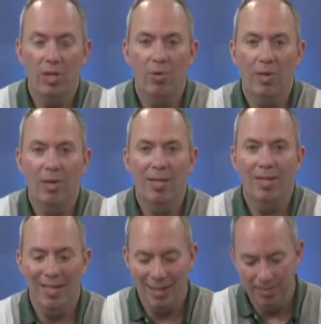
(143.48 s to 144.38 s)
Creek
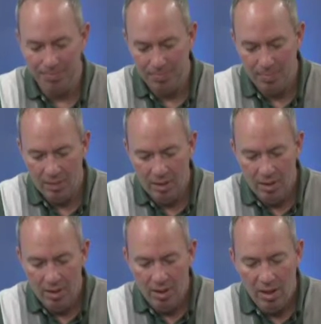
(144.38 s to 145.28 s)
again.
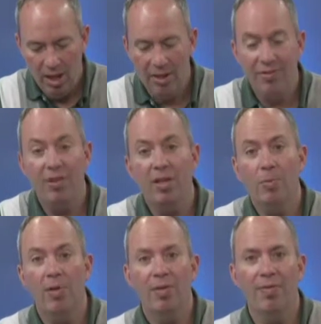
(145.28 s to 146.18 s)

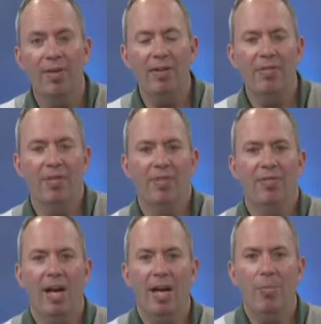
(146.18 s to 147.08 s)
Sticking with events at this
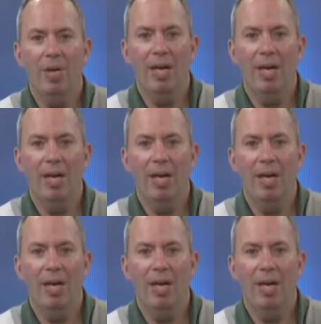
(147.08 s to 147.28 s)
time, we